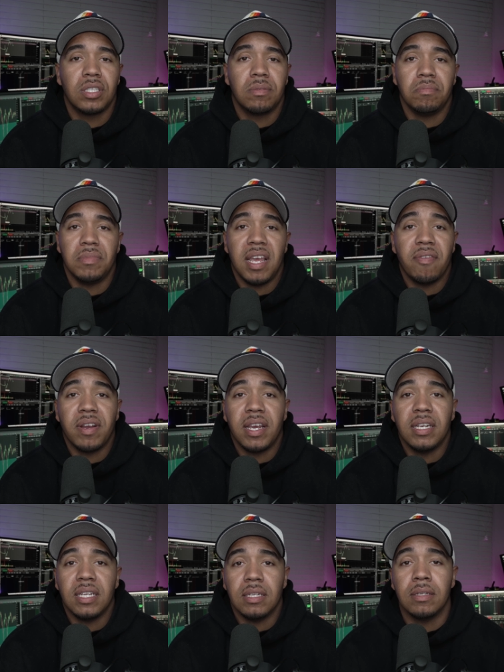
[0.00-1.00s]
never
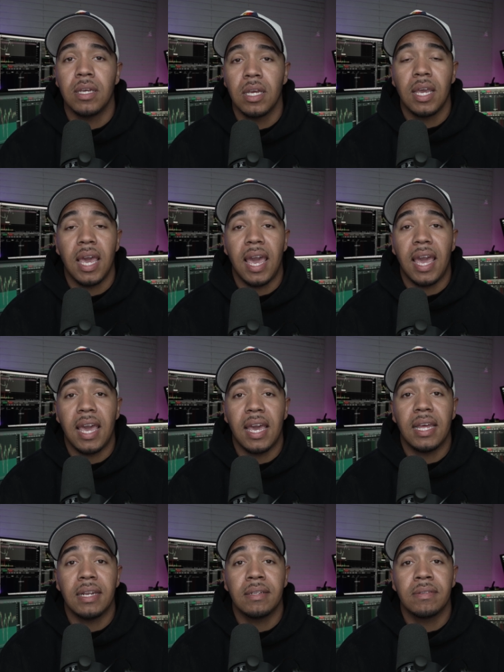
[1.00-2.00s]
ending.
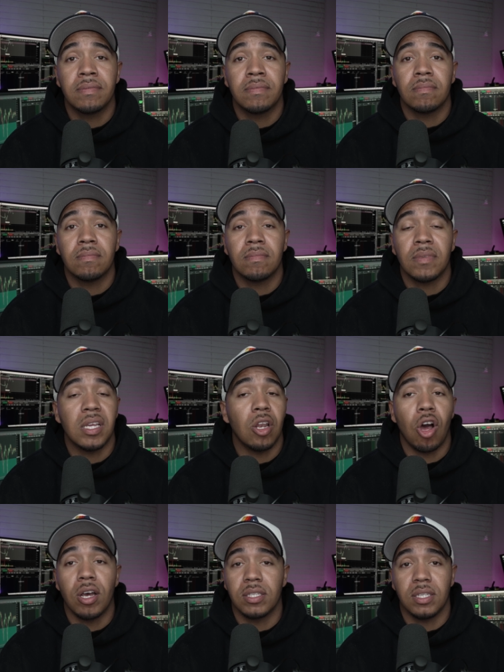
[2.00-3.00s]
And he
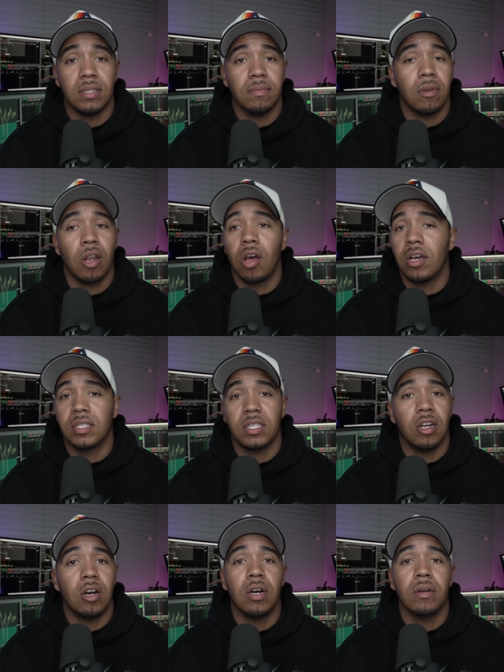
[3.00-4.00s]
lost it
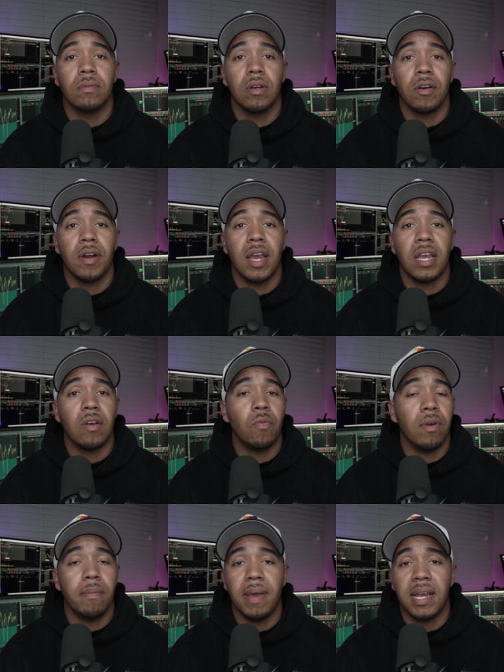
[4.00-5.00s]
all. All right.
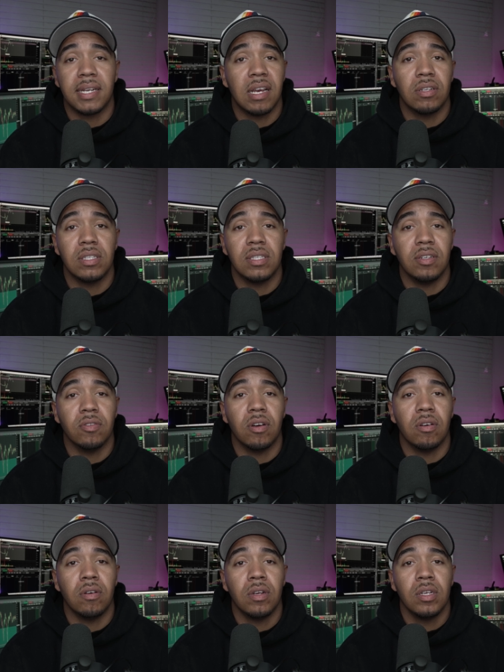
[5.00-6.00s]
Went back down to
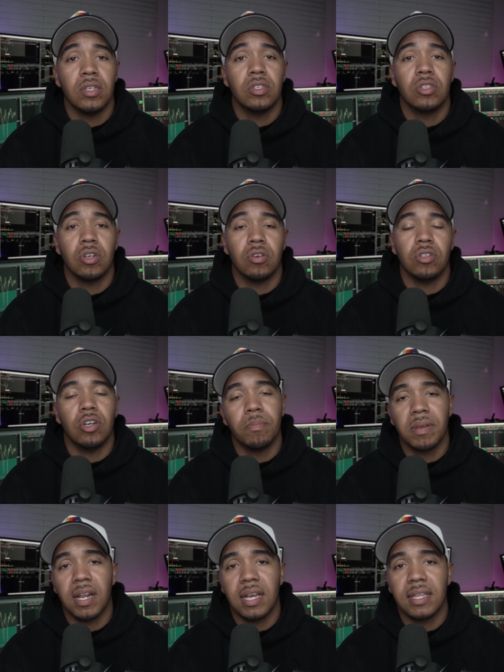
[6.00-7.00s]
0. So don't
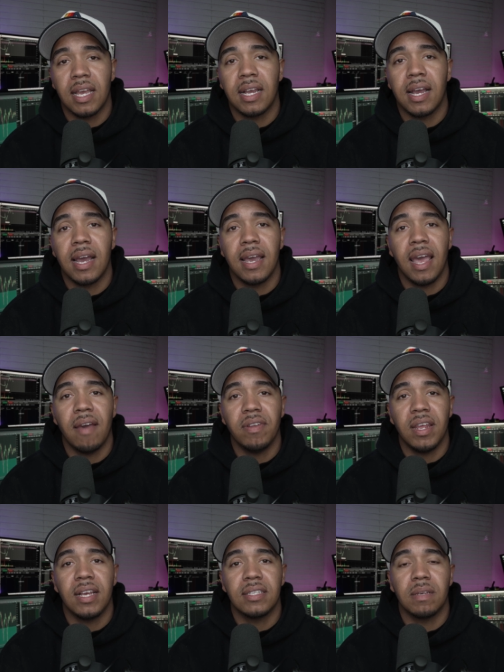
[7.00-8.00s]
be like that guy. Have an
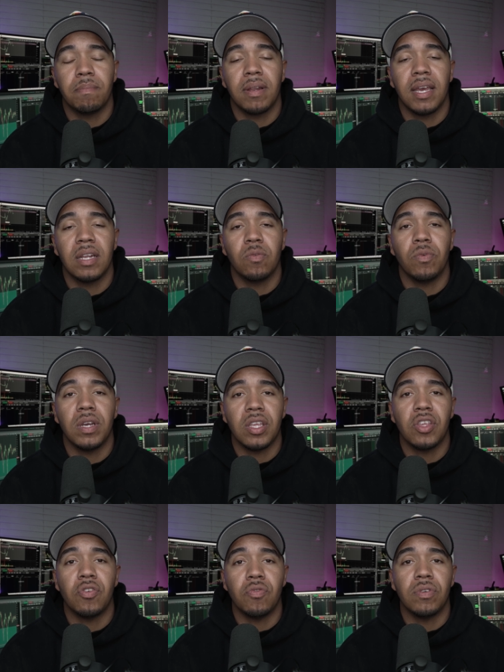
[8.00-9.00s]
exit plan
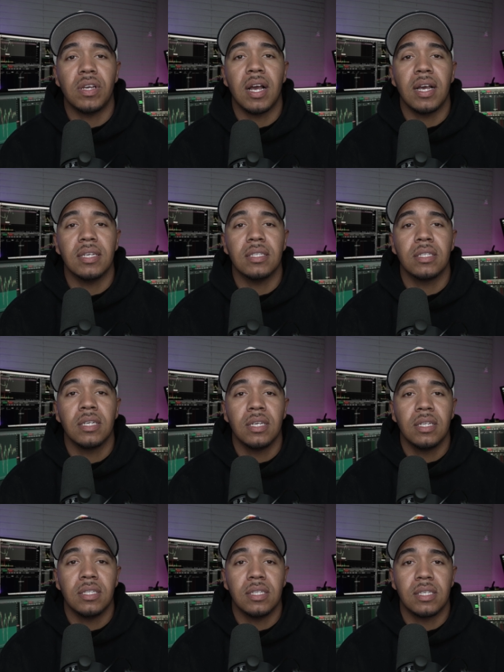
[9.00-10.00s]
when you guys
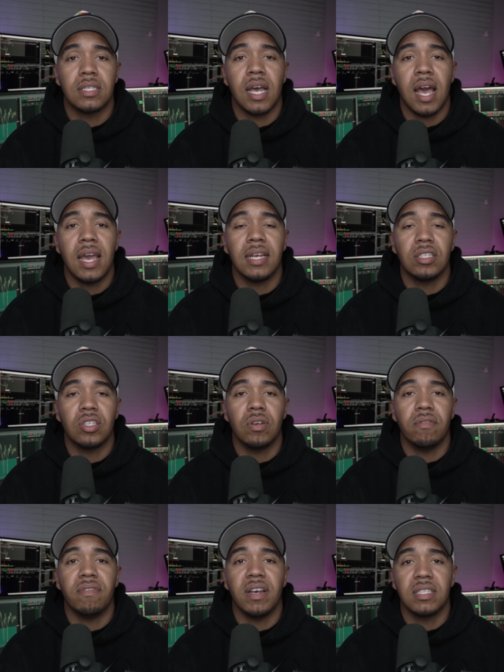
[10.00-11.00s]
decide to
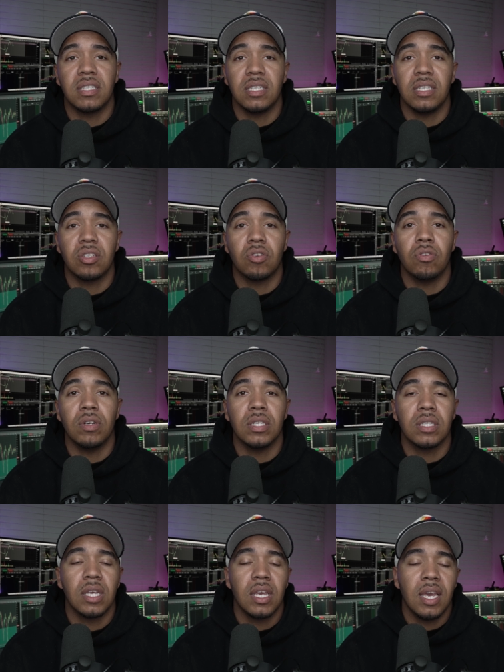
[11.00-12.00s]
invest in these
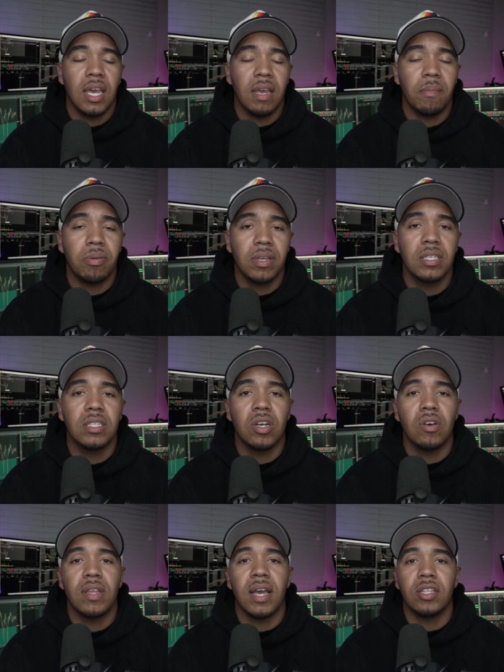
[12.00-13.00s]
coins. And please know that